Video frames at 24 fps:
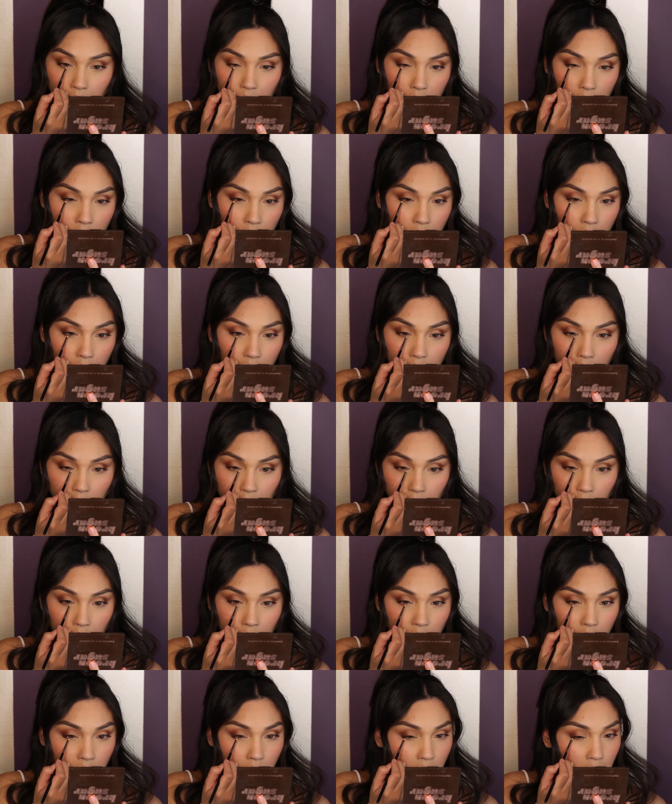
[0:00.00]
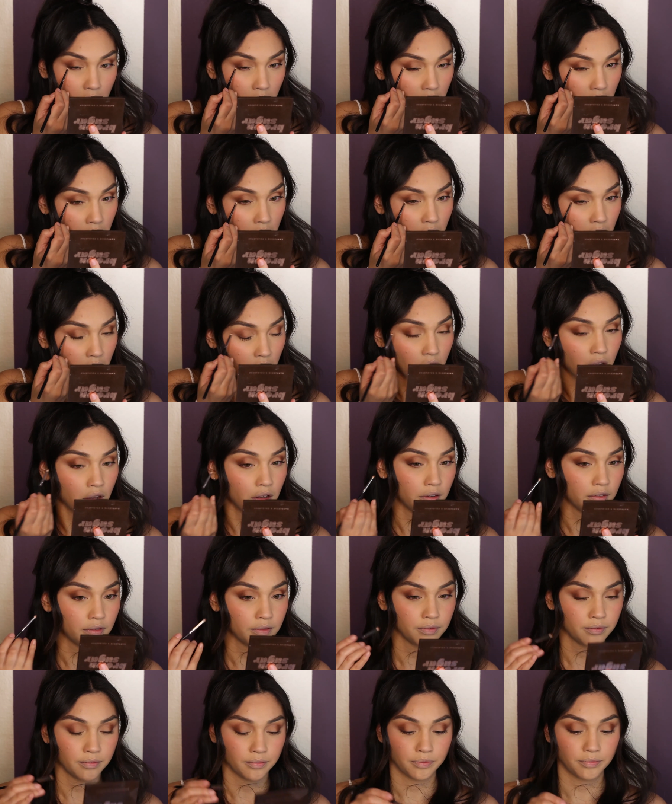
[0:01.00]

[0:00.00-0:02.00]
Nothing is said.